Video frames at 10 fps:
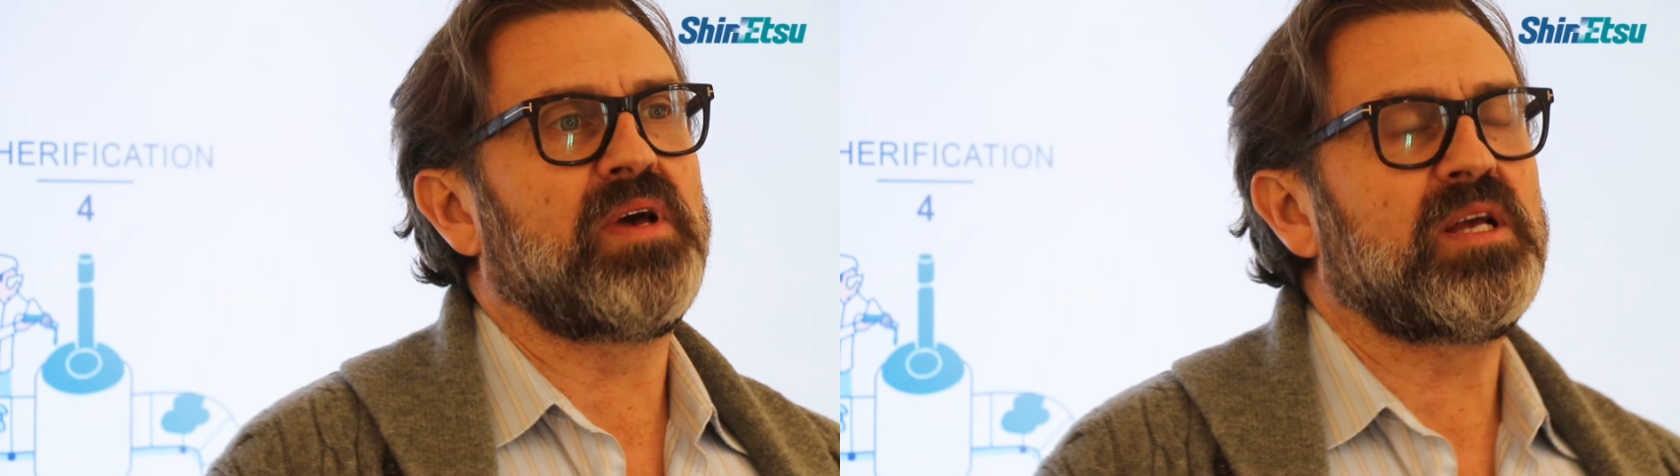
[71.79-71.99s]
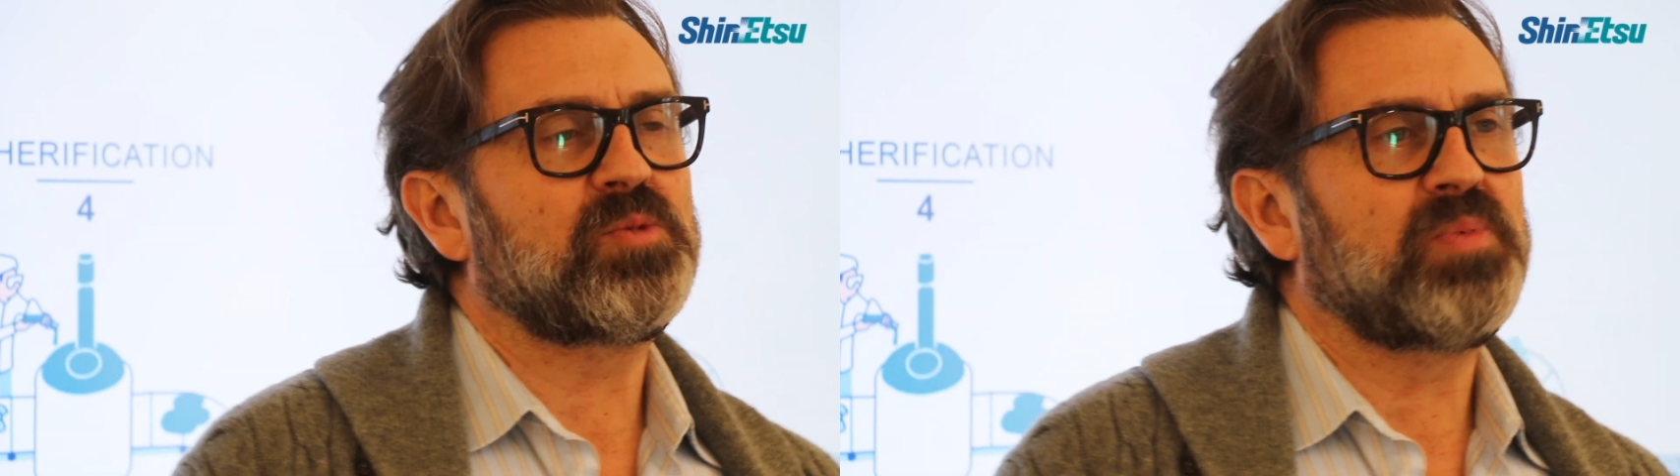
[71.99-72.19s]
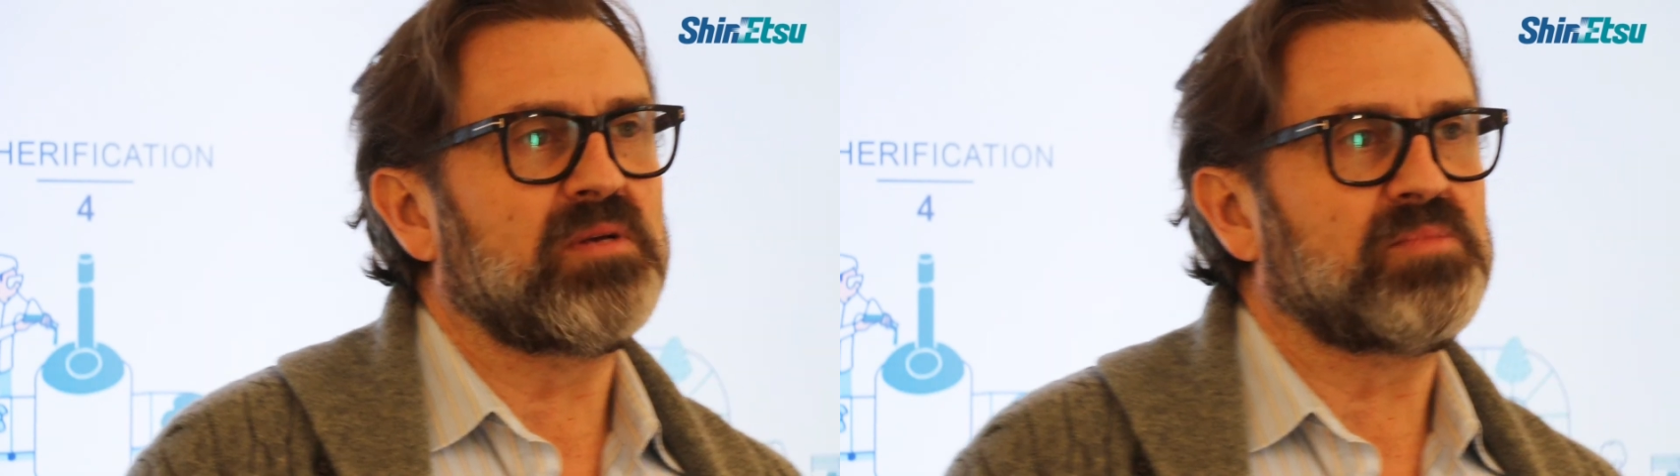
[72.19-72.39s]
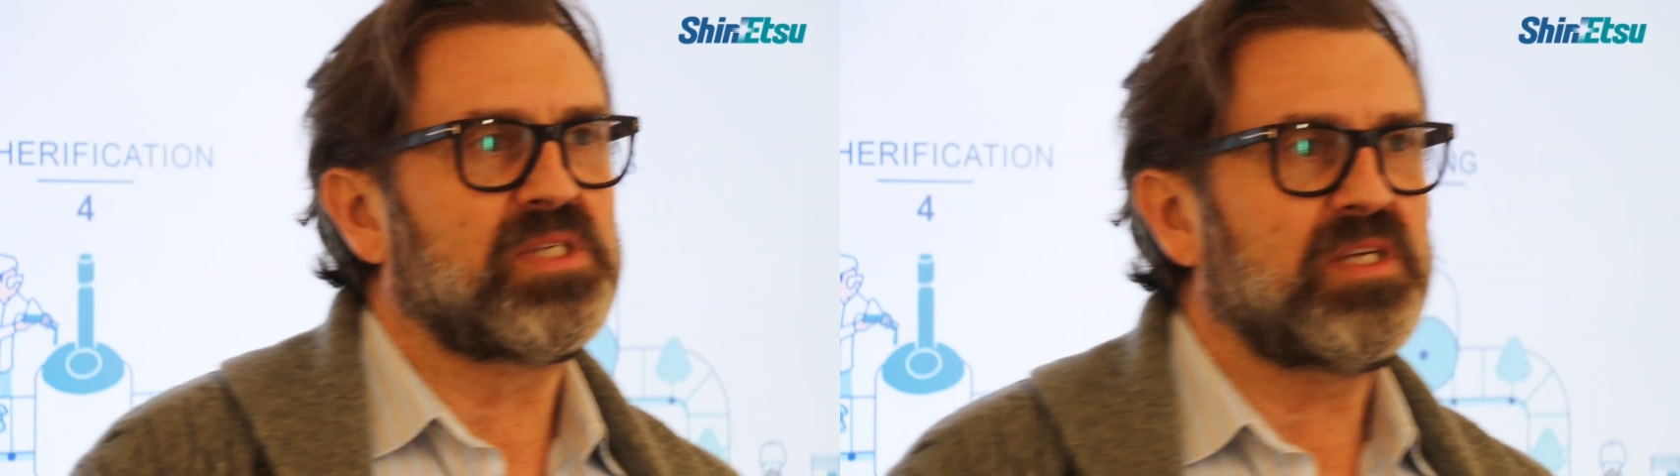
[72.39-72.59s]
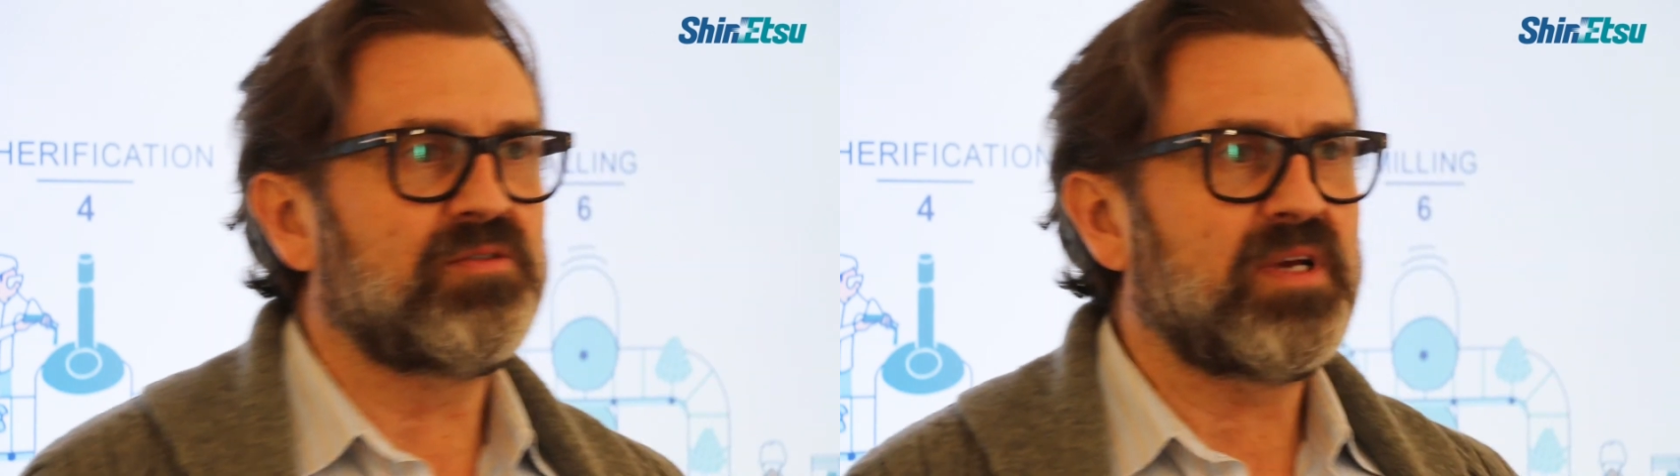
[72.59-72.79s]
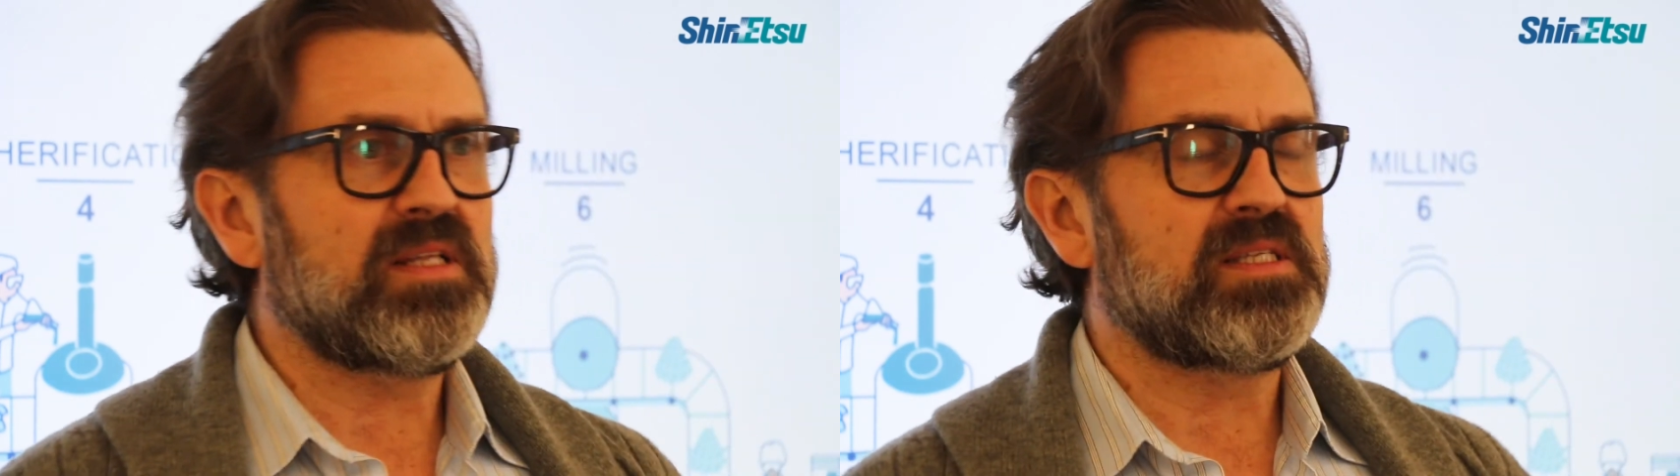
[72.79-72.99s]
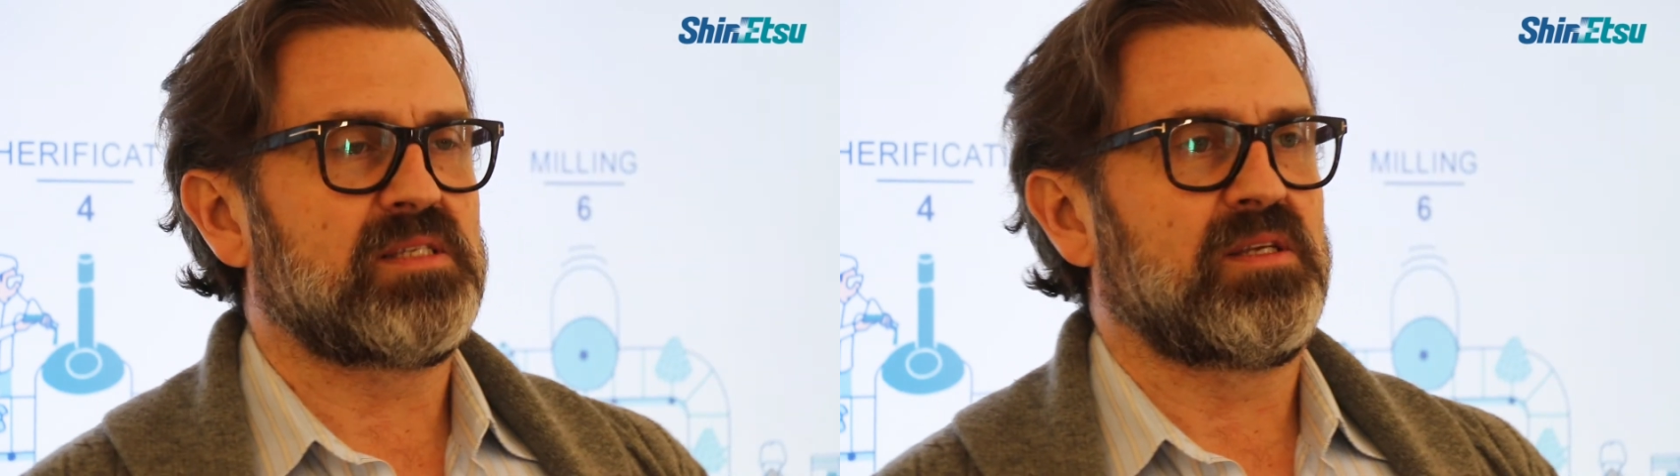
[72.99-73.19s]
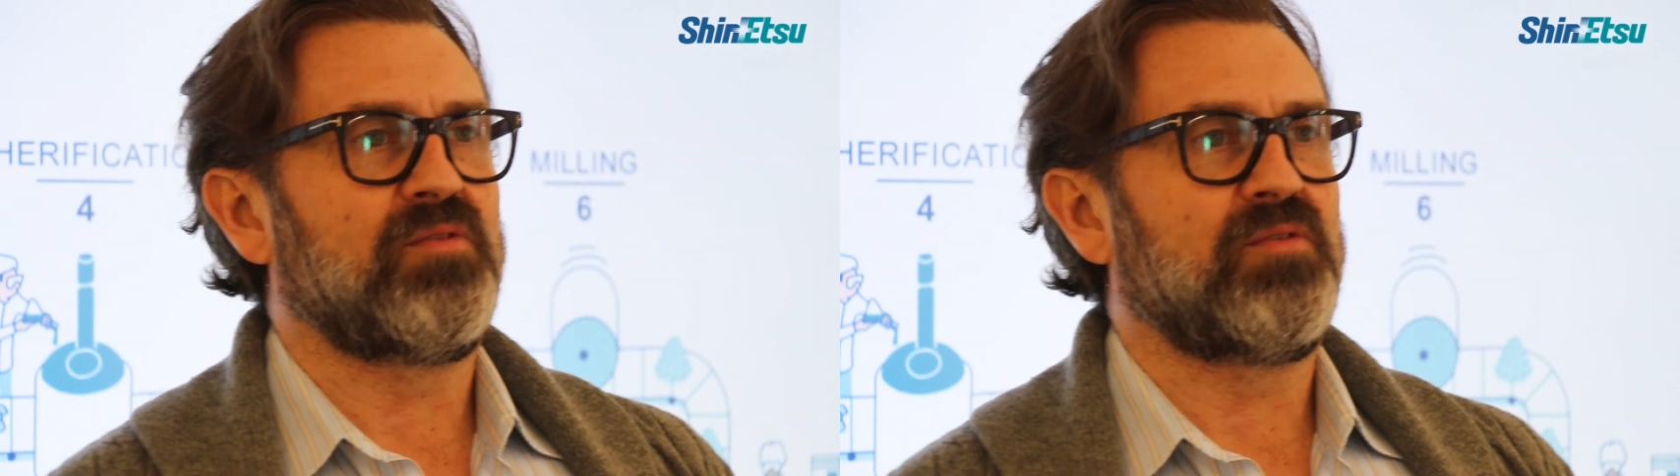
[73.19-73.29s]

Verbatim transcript: HPMC grades